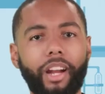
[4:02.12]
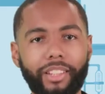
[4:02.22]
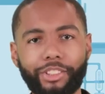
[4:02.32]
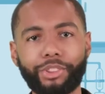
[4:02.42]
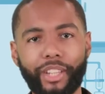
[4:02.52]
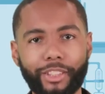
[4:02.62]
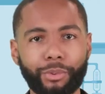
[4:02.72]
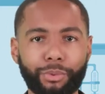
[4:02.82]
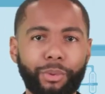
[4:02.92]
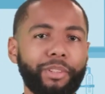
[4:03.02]
I'll let you guess
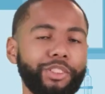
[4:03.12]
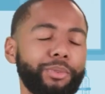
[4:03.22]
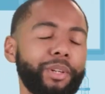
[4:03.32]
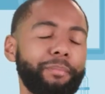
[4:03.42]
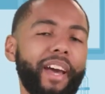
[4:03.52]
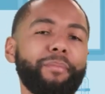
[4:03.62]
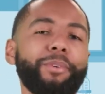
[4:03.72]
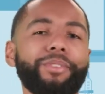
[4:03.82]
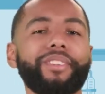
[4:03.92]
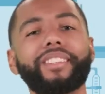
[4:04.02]
which one puts you in a bad
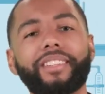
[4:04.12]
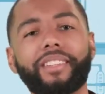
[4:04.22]
mood.